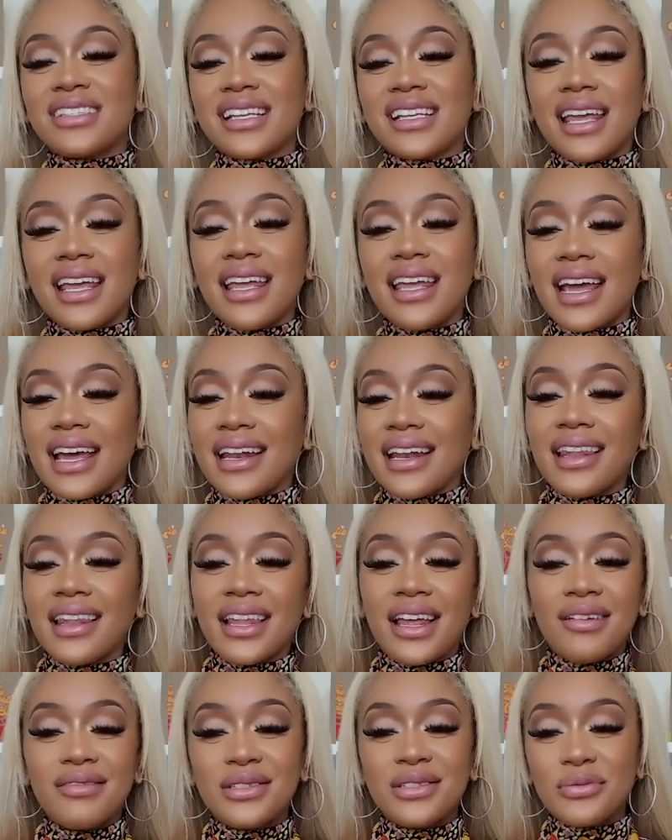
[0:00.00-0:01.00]
to eat and I
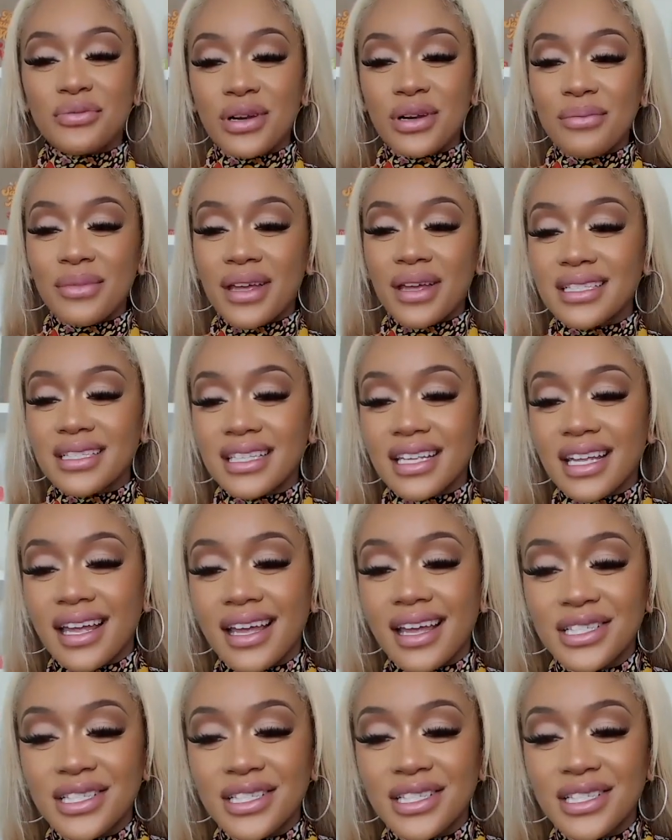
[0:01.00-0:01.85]
love to remix things.